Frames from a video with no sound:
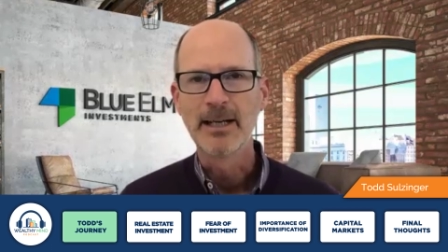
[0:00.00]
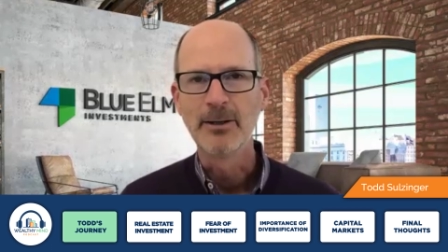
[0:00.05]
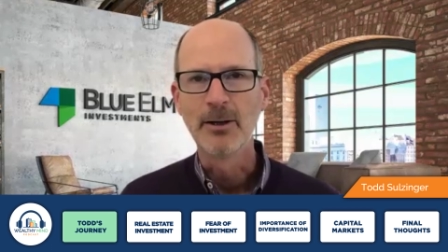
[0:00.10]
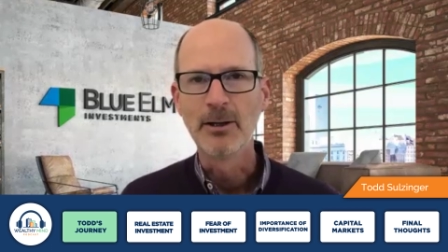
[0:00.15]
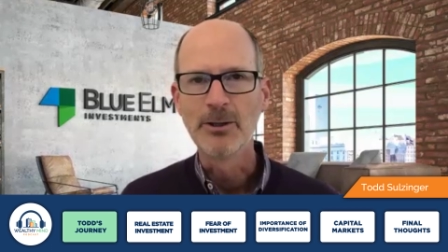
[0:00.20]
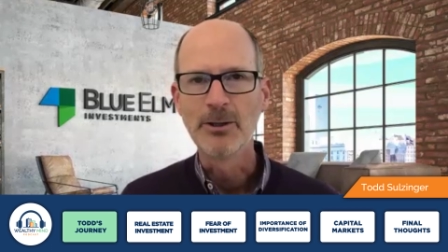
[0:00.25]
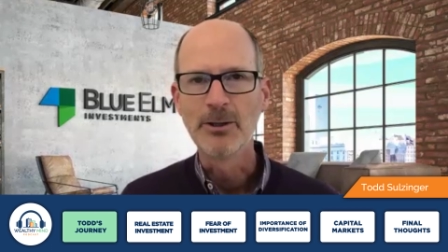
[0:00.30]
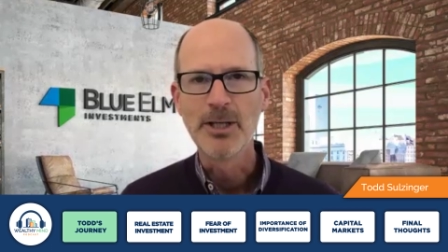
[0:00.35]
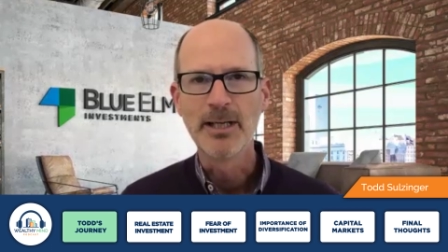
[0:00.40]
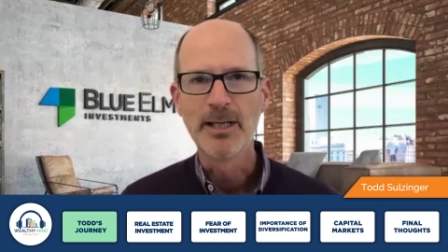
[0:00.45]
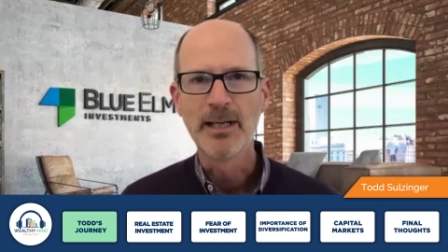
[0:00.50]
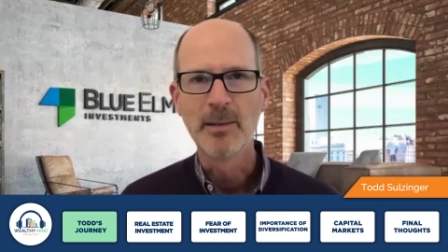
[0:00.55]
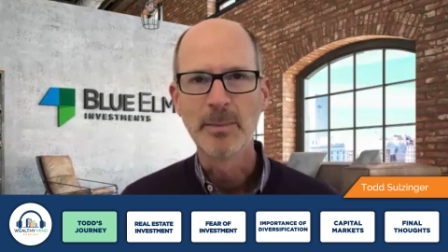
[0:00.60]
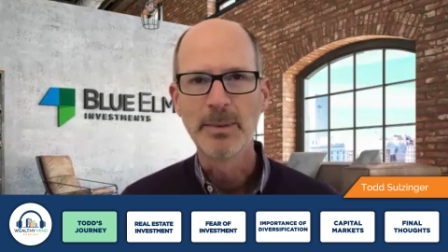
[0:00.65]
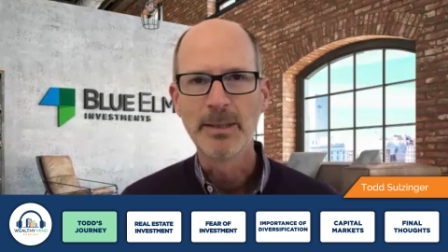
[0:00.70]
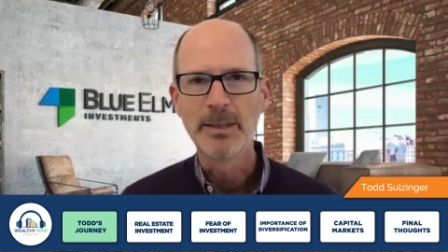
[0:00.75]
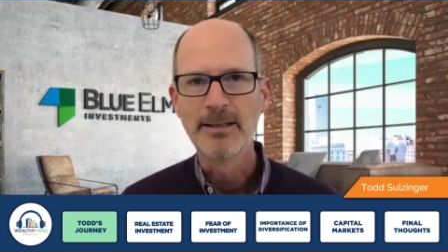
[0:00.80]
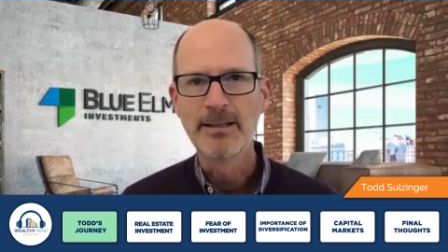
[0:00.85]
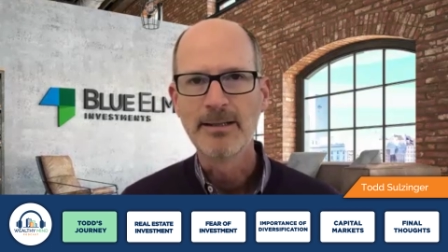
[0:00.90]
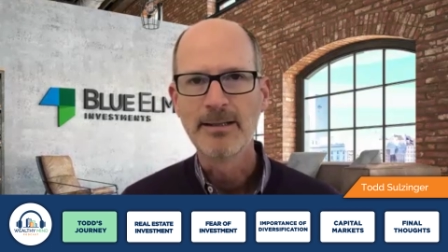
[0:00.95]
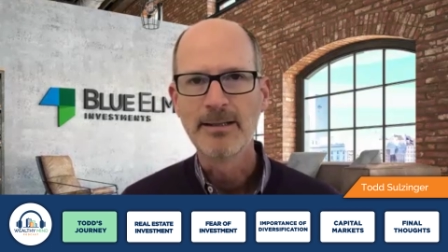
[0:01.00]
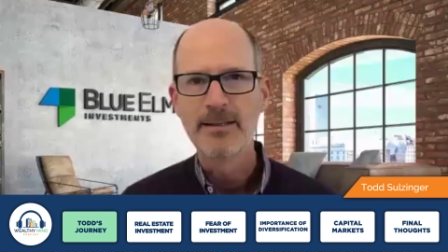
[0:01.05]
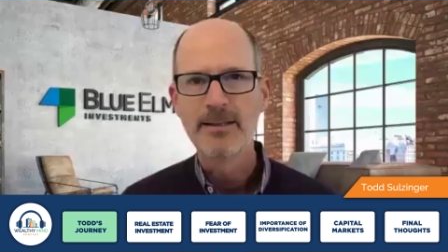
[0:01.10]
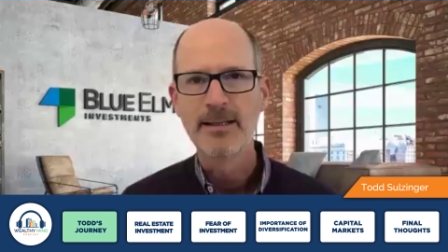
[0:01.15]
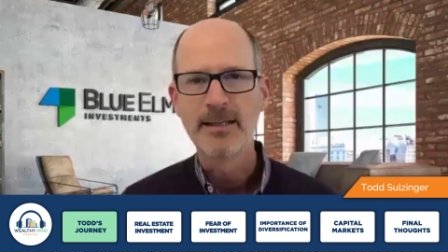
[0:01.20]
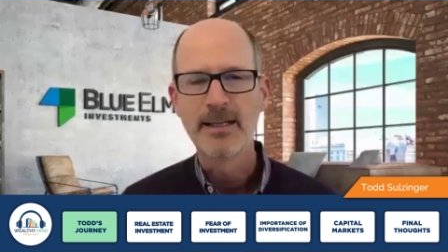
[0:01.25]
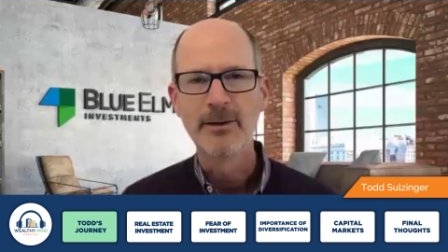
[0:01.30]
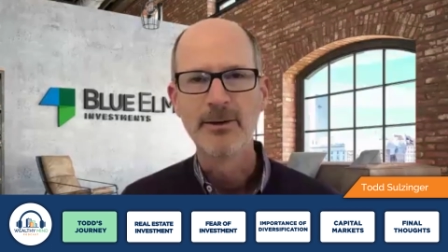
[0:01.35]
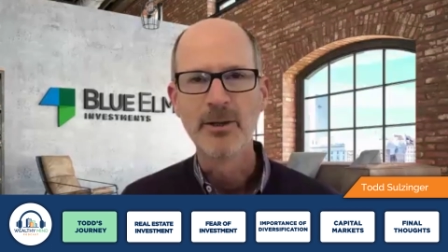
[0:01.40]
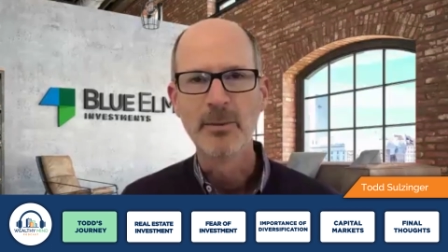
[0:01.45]
technology
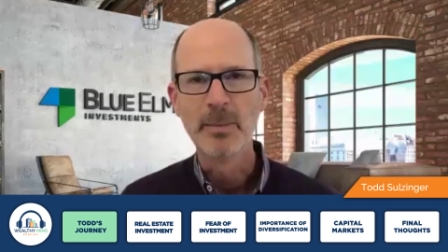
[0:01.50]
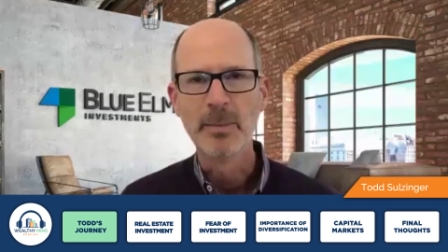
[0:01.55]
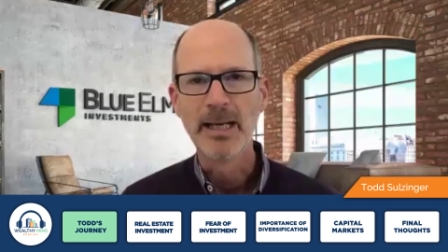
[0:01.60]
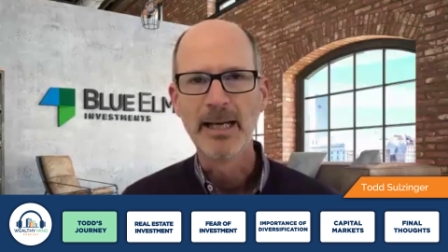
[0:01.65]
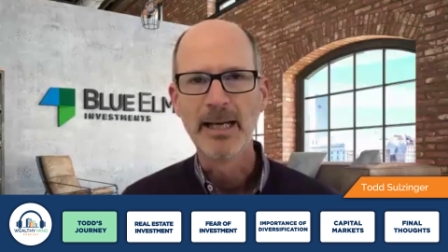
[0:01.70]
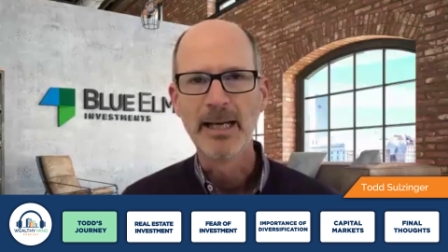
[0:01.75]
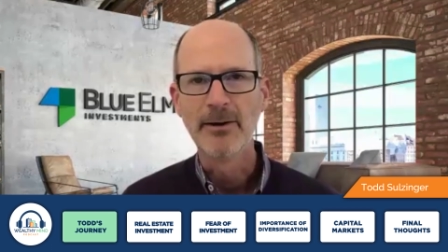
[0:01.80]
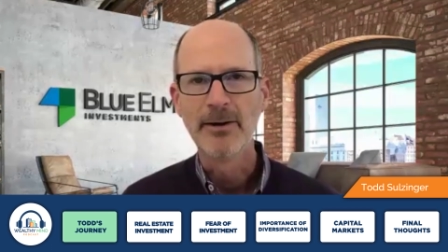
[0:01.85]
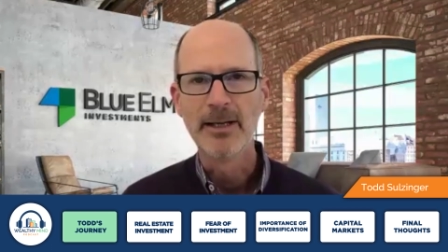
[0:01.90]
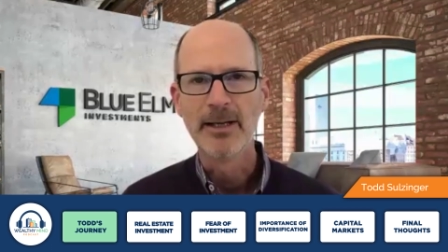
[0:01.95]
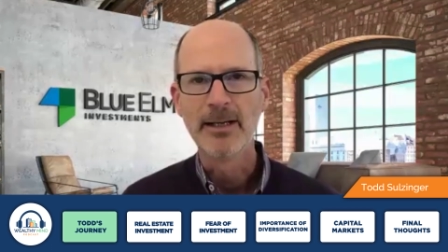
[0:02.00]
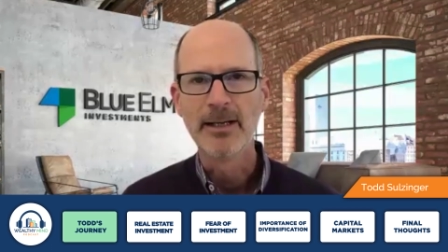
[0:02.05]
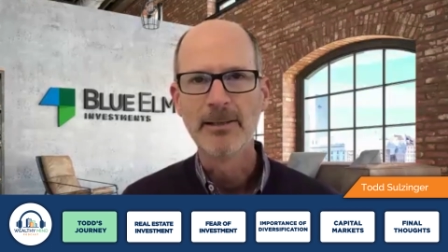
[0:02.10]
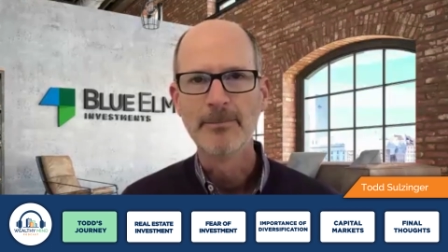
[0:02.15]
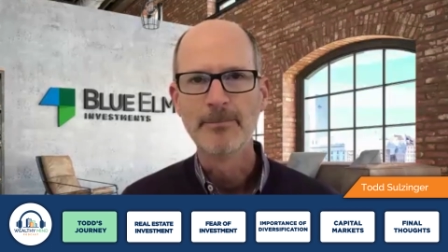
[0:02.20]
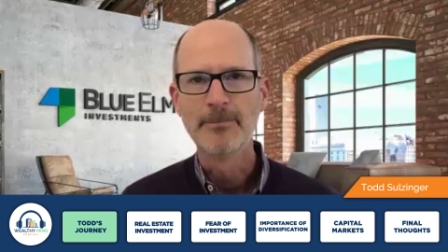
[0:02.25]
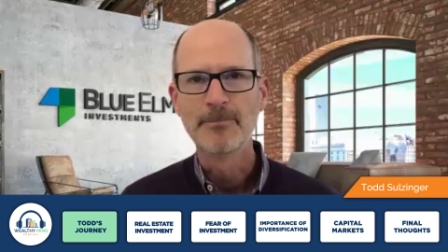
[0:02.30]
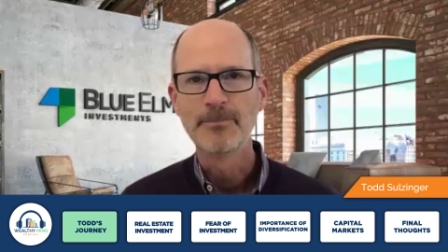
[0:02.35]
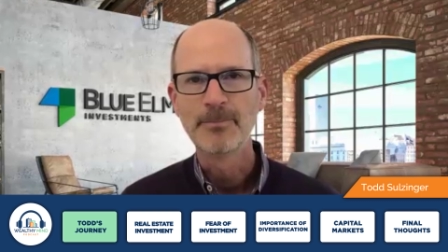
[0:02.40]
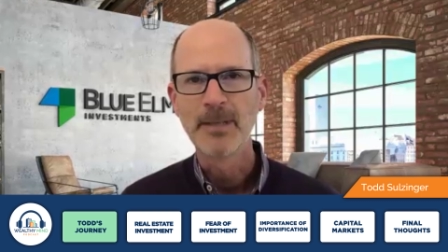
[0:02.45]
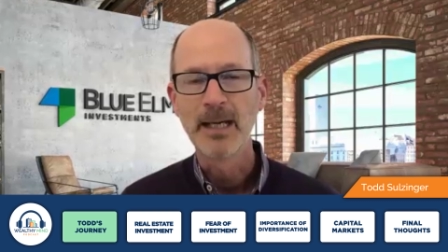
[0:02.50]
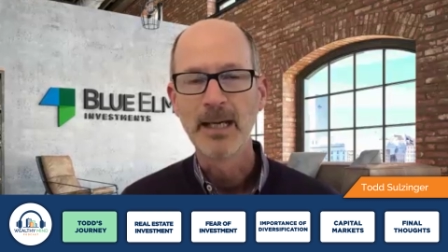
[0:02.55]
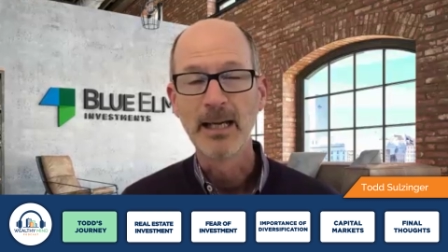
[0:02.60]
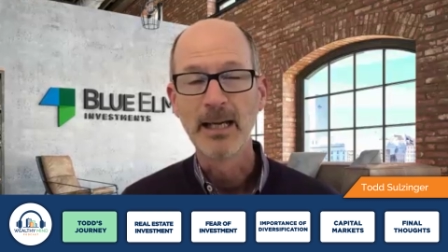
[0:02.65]
companies here in the Bay Area.